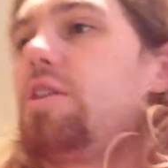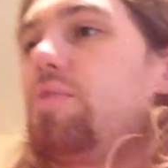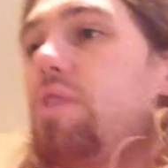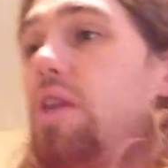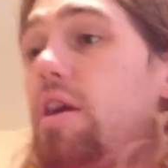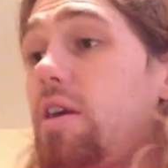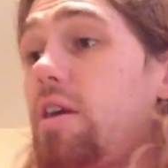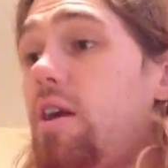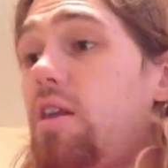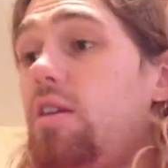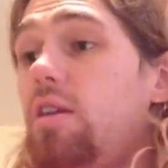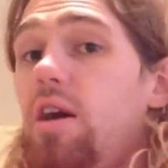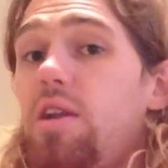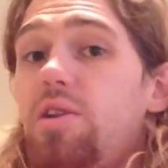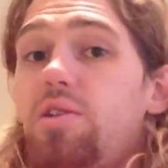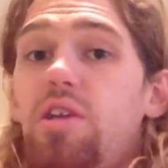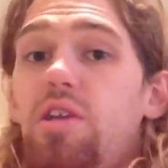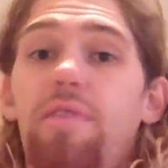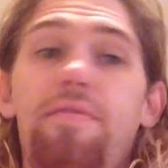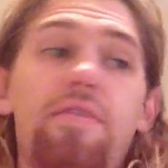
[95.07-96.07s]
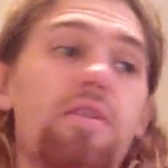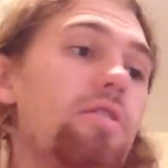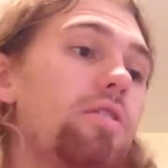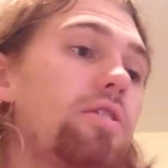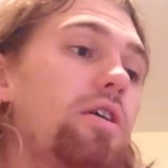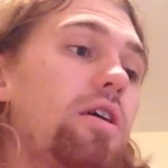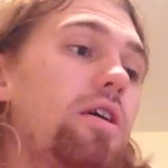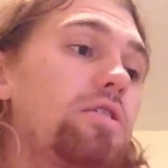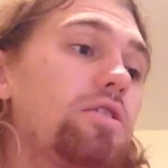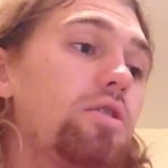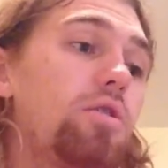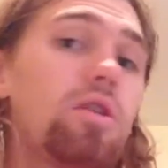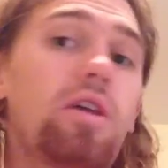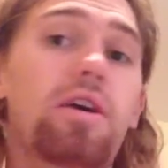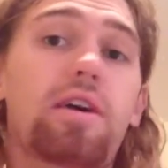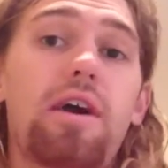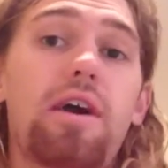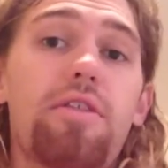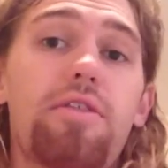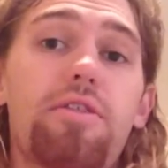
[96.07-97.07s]
into it. I got a lot of stuff here, and total
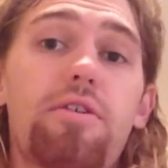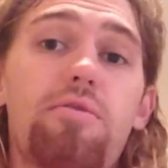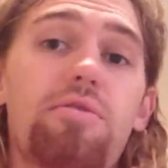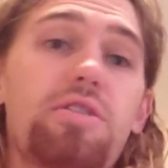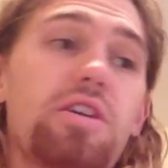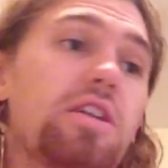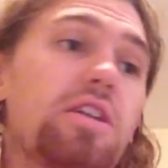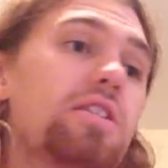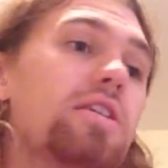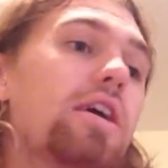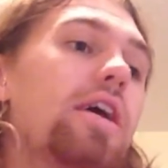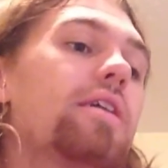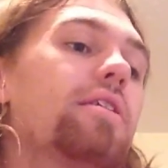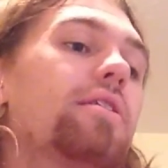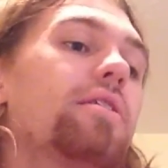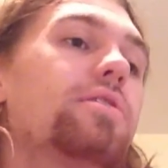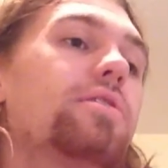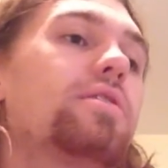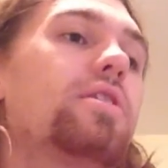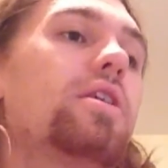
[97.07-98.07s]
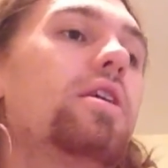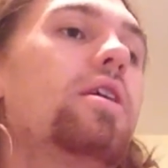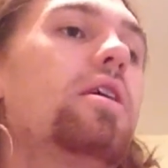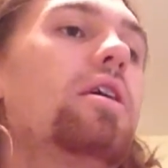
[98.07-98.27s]
I got 13 titles.